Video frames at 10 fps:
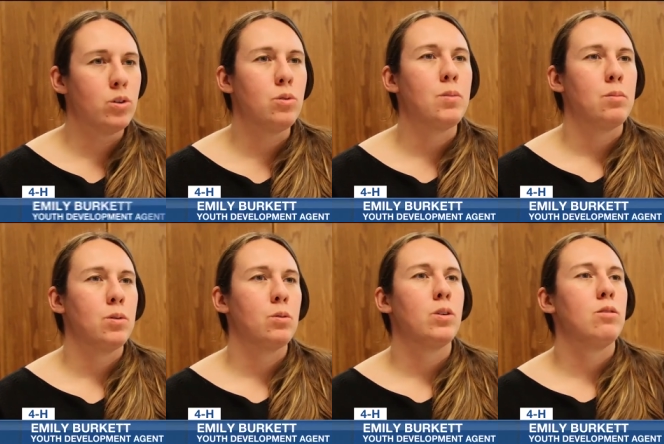new member,
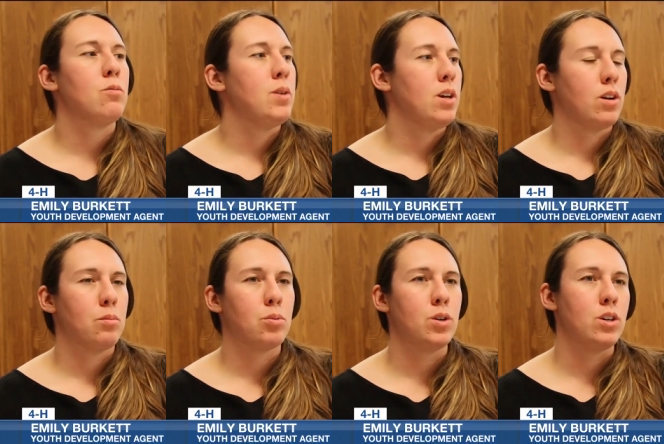we've meet our
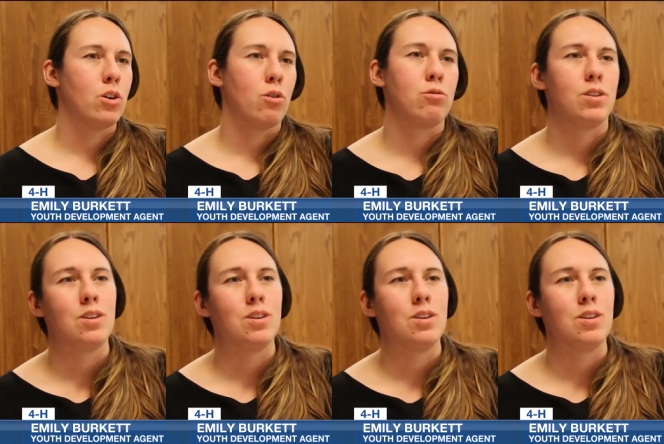pre-COVID